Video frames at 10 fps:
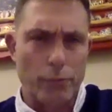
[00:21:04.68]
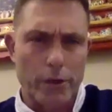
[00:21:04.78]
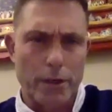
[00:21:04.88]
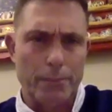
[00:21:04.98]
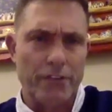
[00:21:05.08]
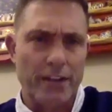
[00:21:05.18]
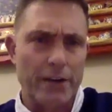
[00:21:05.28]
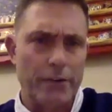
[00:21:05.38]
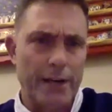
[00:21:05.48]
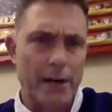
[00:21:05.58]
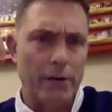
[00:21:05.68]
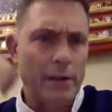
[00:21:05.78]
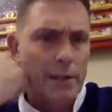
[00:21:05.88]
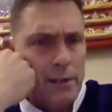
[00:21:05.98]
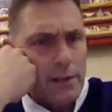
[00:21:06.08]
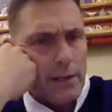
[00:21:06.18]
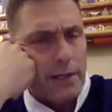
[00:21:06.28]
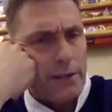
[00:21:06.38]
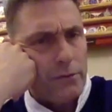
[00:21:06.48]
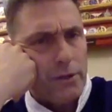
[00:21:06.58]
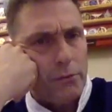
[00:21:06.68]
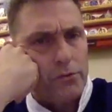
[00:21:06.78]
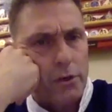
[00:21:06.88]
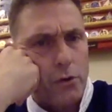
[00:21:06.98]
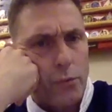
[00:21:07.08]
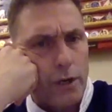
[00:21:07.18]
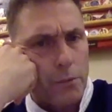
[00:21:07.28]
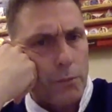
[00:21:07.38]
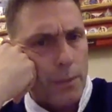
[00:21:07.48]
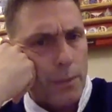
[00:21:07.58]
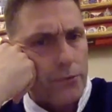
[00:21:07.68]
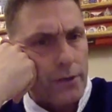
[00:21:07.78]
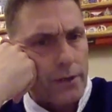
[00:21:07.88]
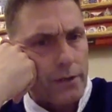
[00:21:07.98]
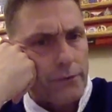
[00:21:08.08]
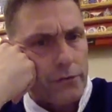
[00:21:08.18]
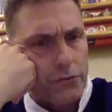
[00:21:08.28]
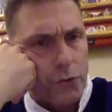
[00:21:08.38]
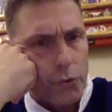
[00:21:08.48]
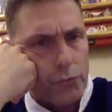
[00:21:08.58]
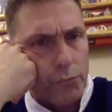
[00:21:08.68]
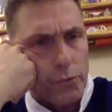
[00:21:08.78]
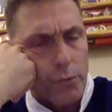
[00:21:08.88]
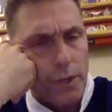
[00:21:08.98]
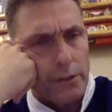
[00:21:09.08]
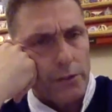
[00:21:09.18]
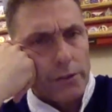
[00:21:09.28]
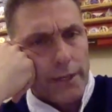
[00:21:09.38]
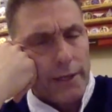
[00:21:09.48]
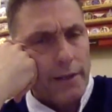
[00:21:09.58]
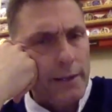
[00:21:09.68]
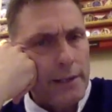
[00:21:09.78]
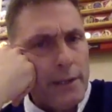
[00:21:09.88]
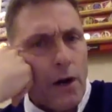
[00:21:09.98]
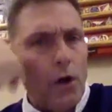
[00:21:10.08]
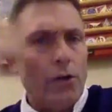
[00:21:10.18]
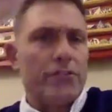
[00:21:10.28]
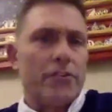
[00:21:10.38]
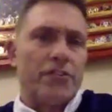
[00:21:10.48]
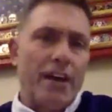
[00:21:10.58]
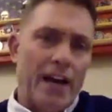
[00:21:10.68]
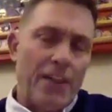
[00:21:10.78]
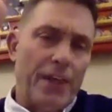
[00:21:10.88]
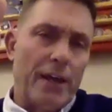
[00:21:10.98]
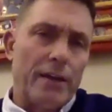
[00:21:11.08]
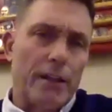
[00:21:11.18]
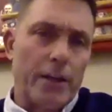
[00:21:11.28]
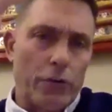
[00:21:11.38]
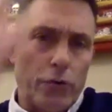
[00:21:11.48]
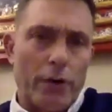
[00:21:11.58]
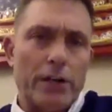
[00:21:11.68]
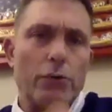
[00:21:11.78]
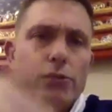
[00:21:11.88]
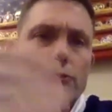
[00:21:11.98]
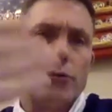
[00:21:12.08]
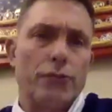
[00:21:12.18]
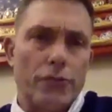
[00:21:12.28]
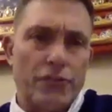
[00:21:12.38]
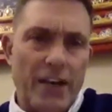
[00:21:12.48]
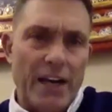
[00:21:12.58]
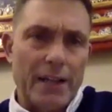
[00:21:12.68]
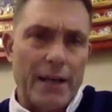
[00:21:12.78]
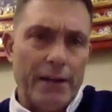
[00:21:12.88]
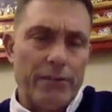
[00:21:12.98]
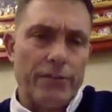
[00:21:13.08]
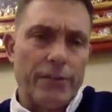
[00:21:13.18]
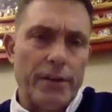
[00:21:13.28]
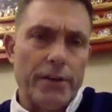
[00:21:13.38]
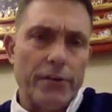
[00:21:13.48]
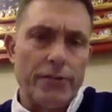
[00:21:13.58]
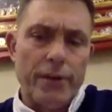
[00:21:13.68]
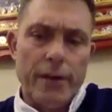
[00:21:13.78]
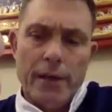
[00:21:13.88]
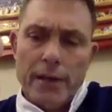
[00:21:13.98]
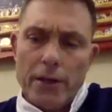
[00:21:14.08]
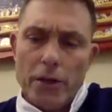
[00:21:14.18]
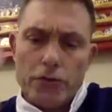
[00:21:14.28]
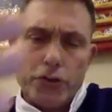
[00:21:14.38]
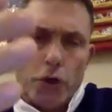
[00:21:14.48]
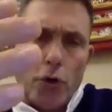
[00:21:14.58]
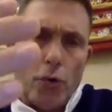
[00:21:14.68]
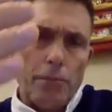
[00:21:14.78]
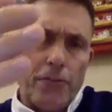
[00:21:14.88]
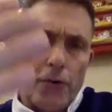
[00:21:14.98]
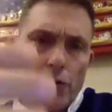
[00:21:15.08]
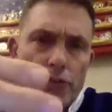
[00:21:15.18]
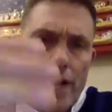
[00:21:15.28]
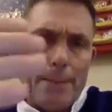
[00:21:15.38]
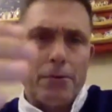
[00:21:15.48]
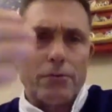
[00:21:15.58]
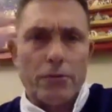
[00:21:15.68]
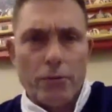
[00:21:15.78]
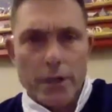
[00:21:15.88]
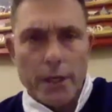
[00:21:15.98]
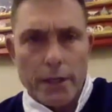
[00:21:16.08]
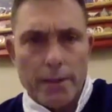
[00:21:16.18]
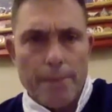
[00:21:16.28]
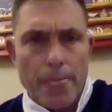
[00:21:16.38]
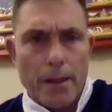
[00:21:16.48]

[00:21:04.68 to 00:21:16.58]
working up in Seattle now. And he was an incredible representative to show us what right looked like. All is to say, I think, like you're trying to do with Soldiers to Sidelines, is show folks an opportunity